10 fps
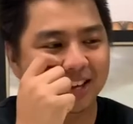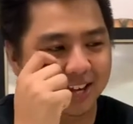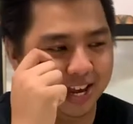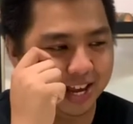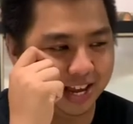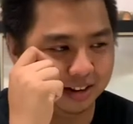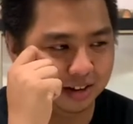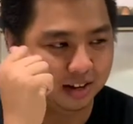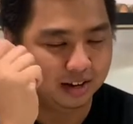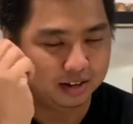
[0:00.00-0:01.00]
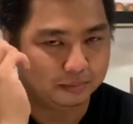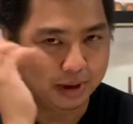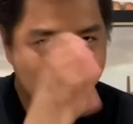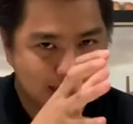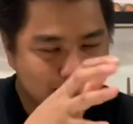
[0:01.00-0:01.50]
and
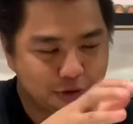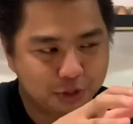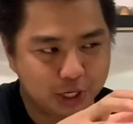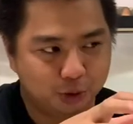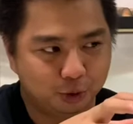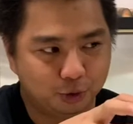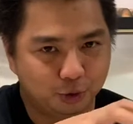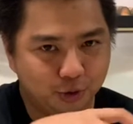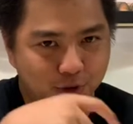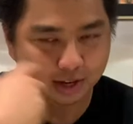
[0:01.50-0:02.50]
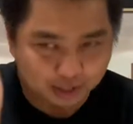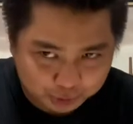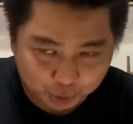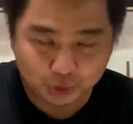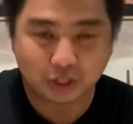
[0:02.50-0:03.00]
makikita nyo dito
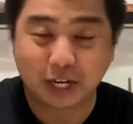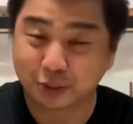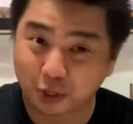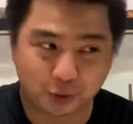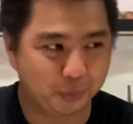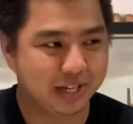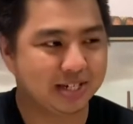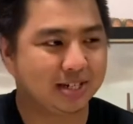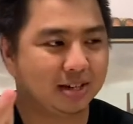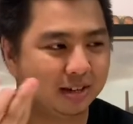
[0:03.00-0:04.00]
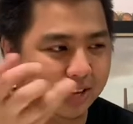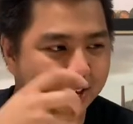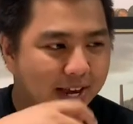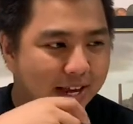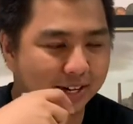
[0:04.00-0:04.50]
short, a short quiz,
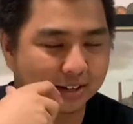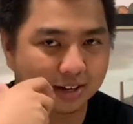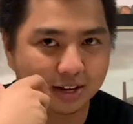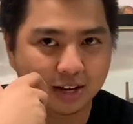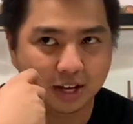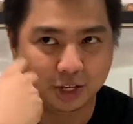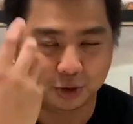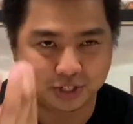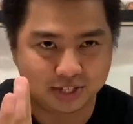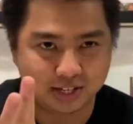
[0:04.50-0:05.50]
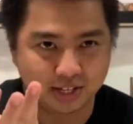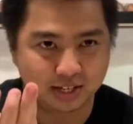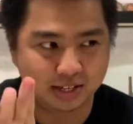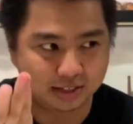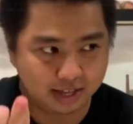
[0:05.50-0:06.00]
and you'll
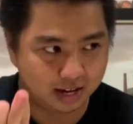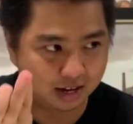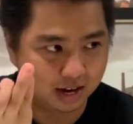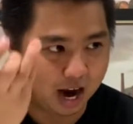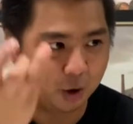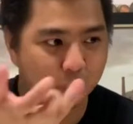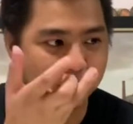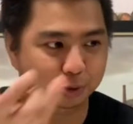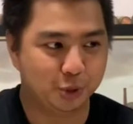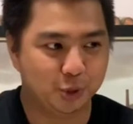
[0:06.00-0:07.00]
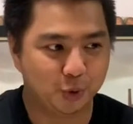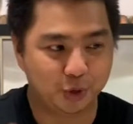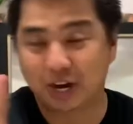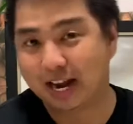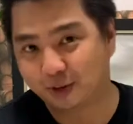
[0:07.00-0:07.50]
see there how well do you know
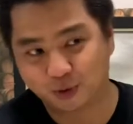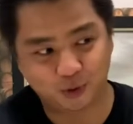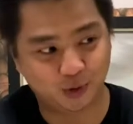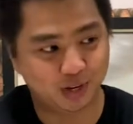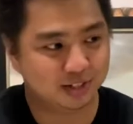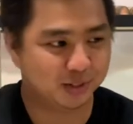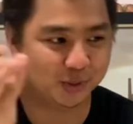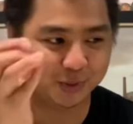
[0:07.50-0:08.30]
your alcohol. So,